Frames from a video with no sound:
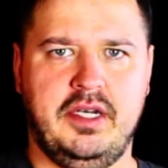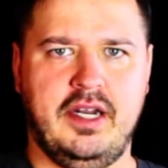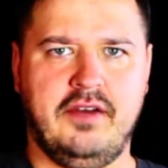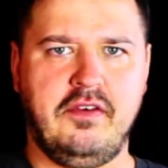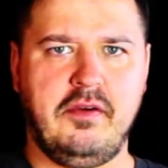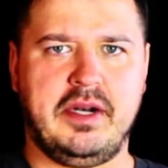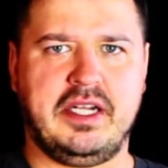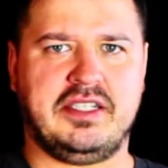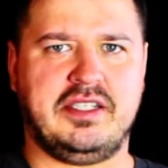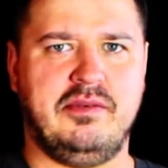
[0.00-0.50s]
mean,
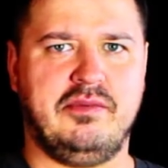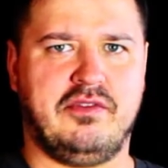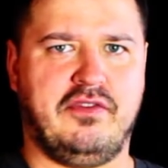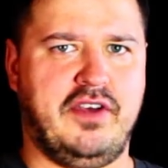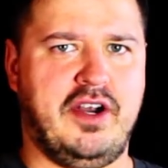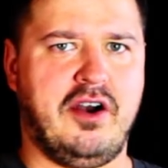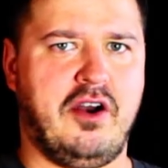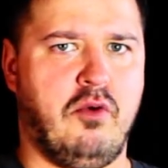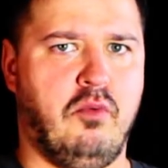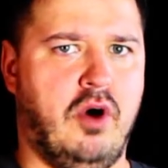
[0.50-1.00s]
everybody seems
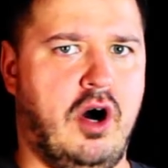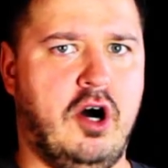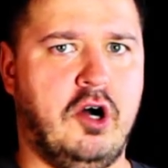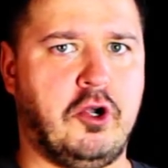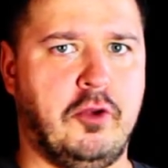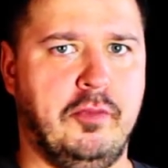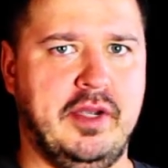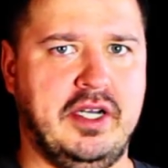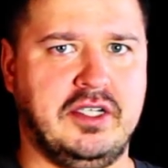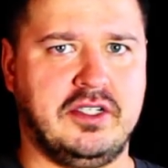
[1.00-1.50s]
very
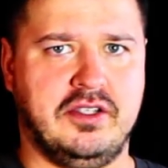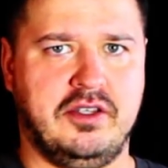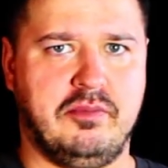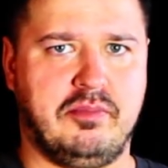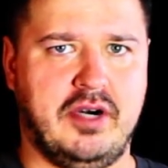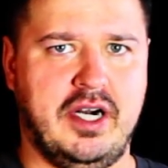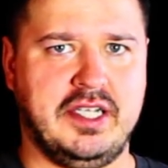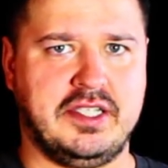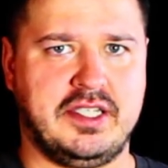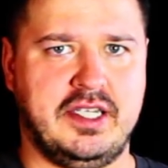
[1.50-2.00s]
welcoming to the
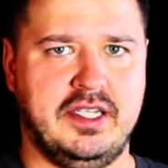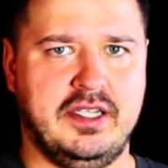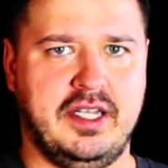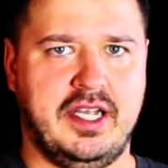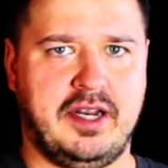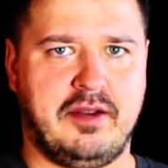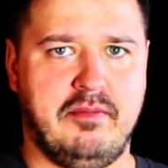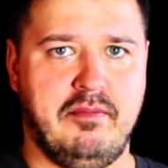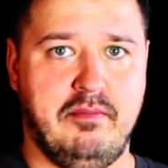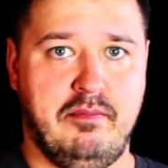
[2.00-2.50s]
president.
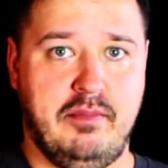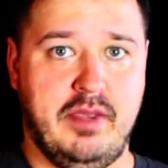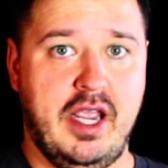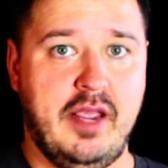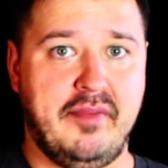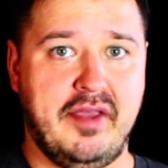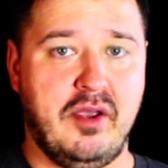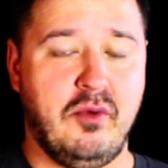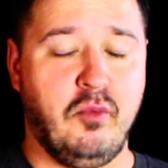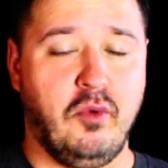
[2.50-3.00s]
Like,
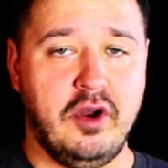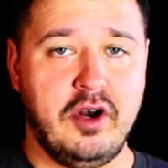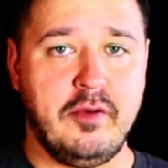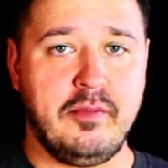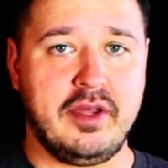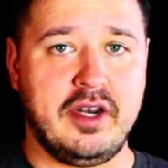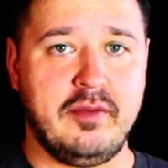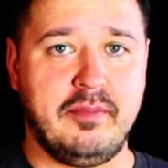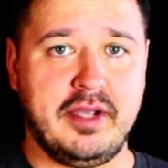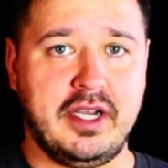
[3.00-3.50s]
maybe it wouldn't
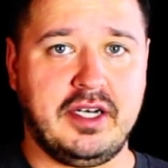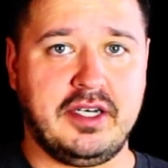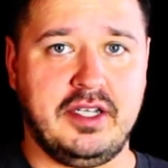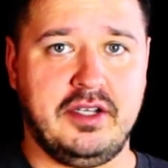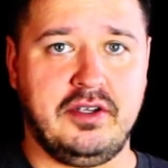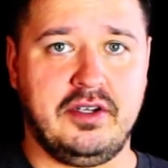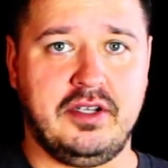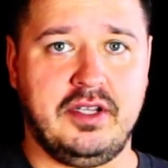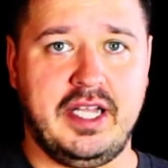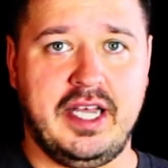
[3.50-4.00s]
have been a big
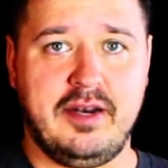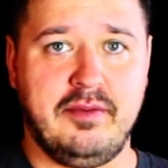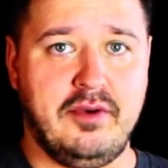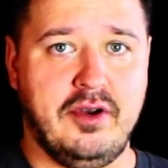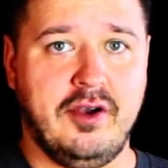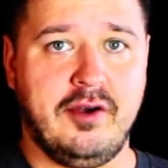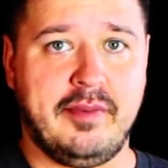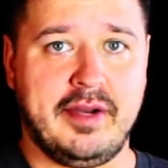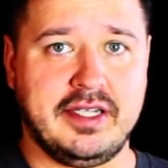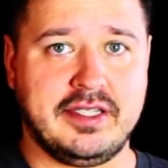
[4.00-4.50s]
deal to let him
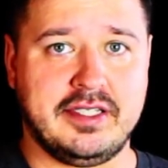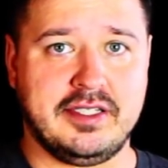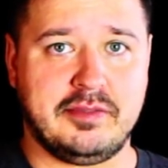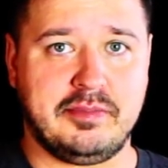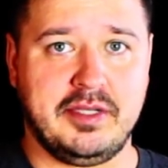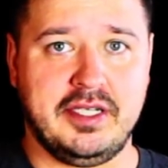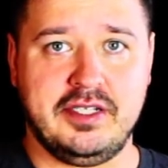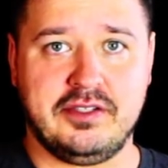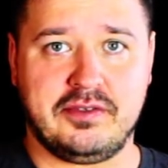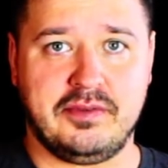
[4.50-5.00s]
know about this
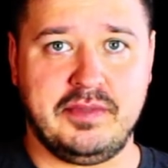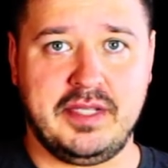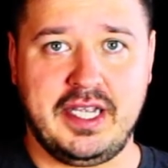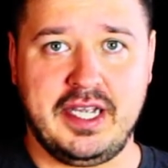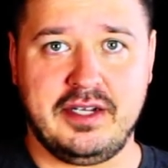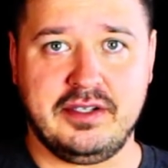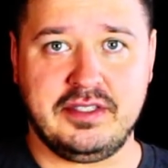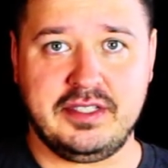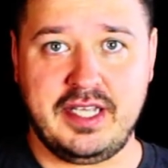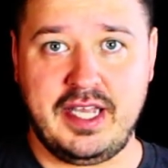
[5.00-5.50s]
place from the
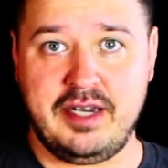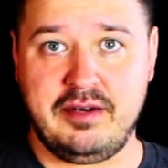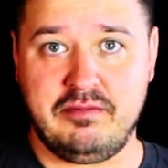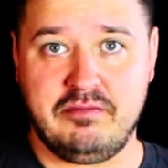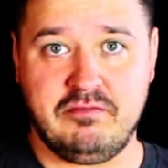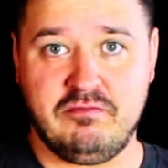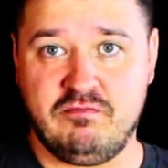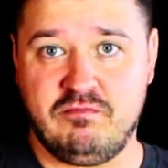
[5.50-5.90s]
outset.